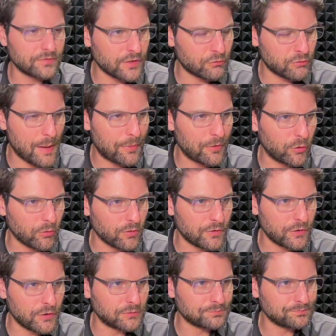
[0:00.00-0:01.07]
this rabbit hole
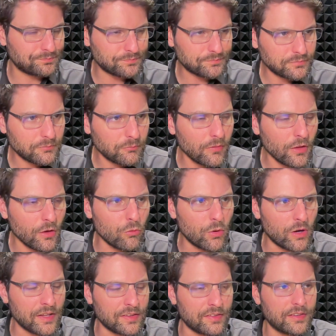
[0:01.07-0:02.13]
review,
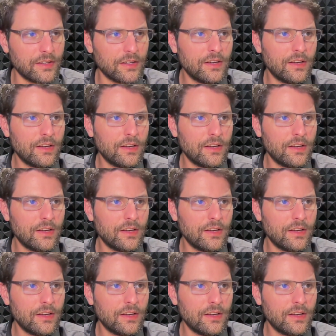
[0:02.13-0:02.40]
was